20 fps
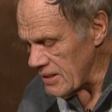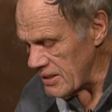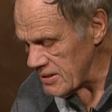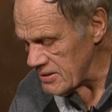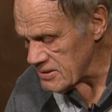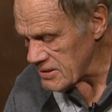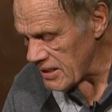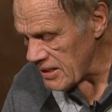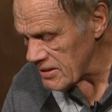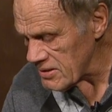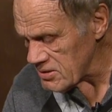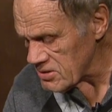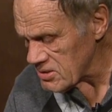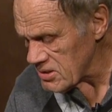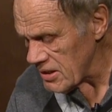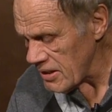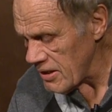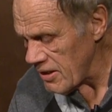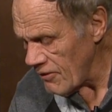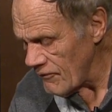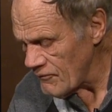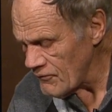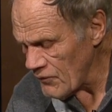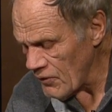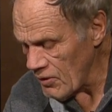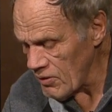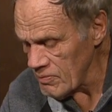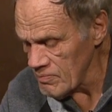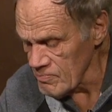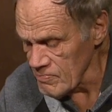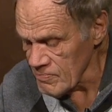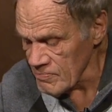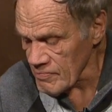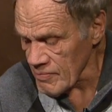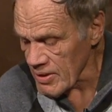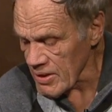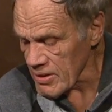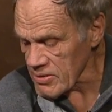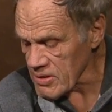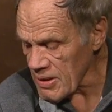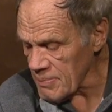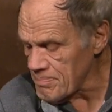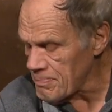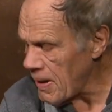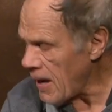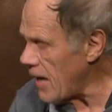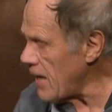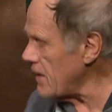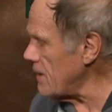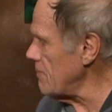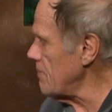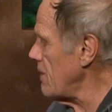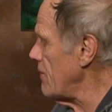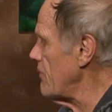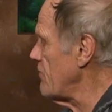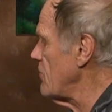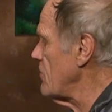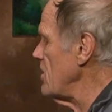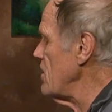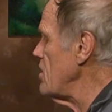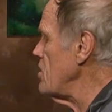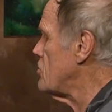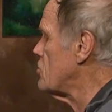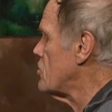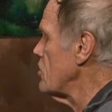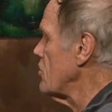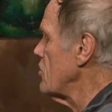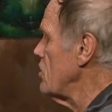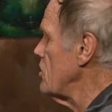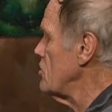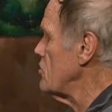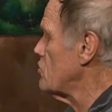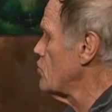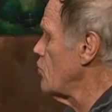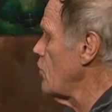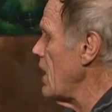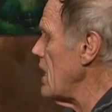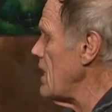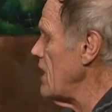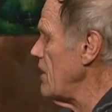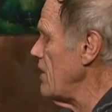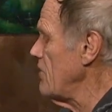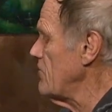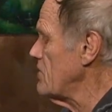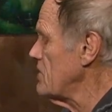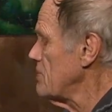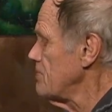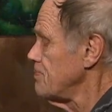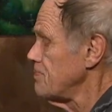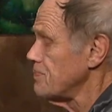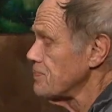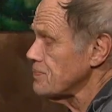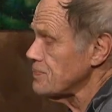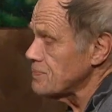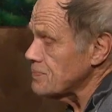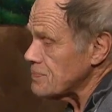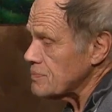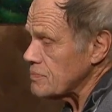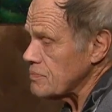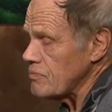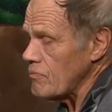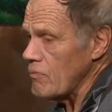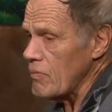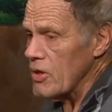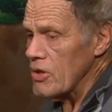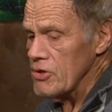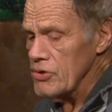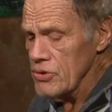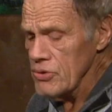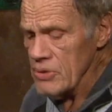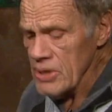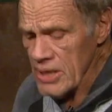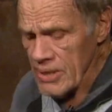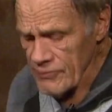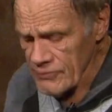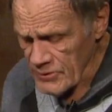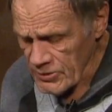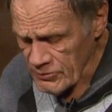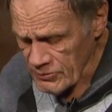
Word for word: that is uh, helpful the bottom of each of these waves, you have the